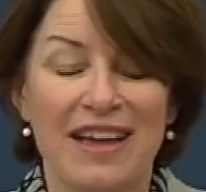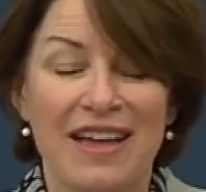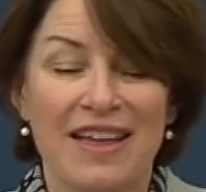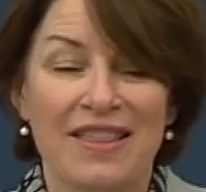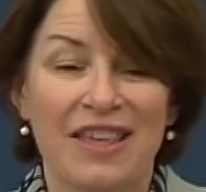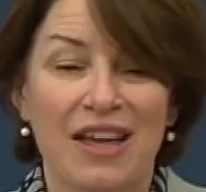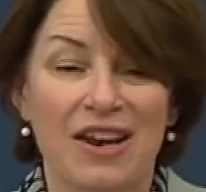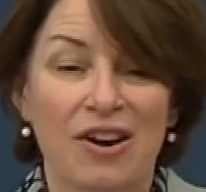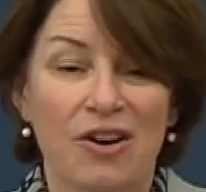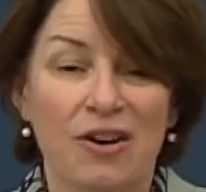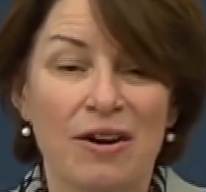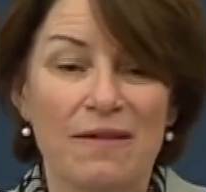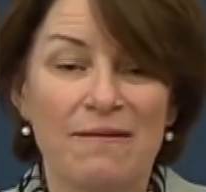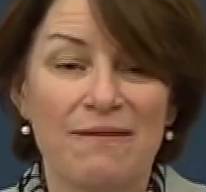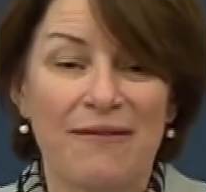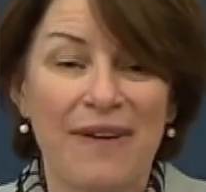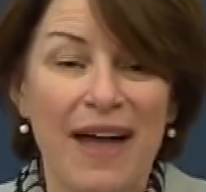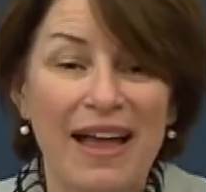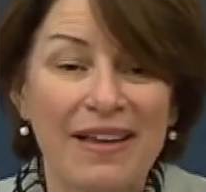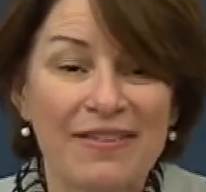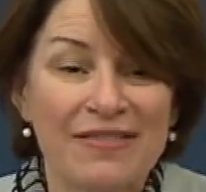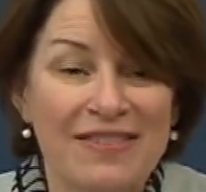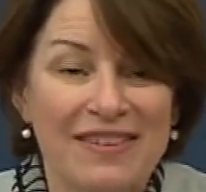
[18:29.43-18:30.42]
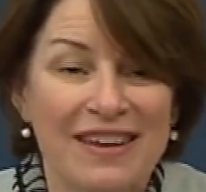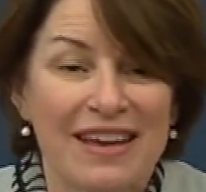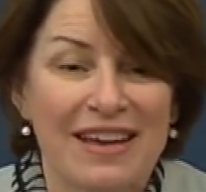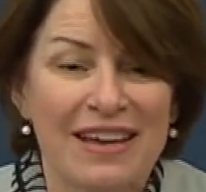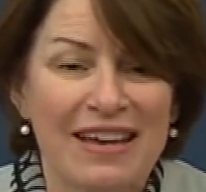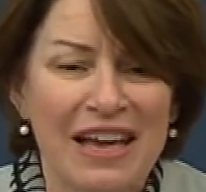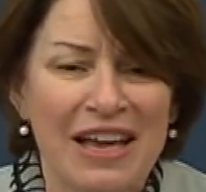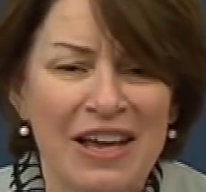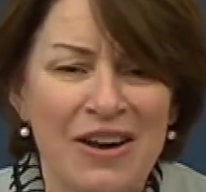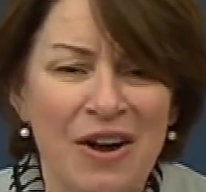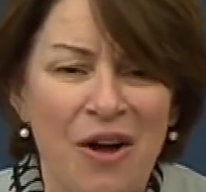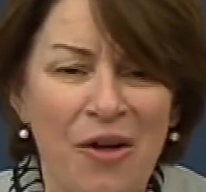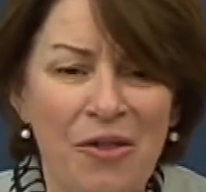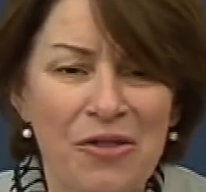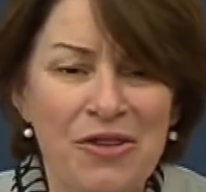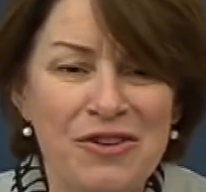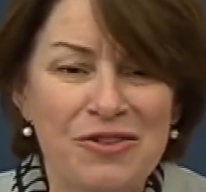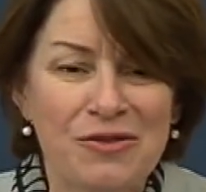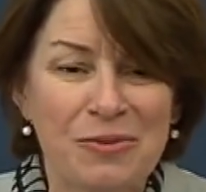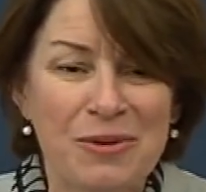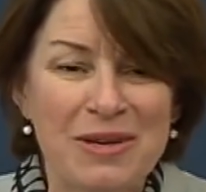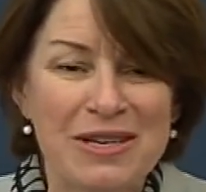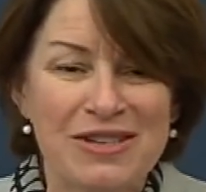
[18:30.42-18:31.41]
that are investing in all
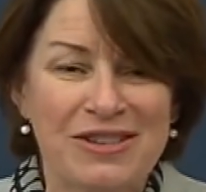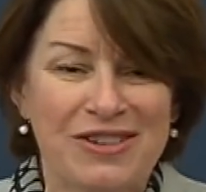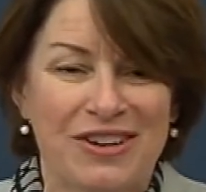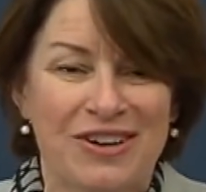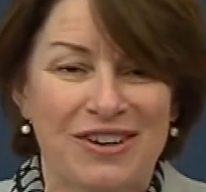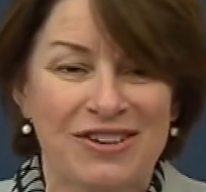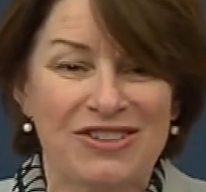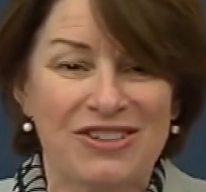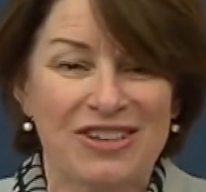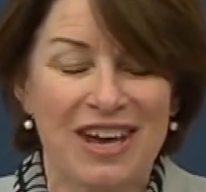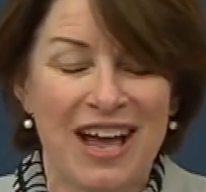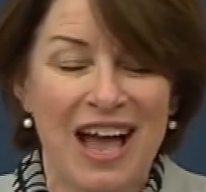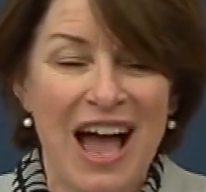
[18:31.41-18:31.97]
this research.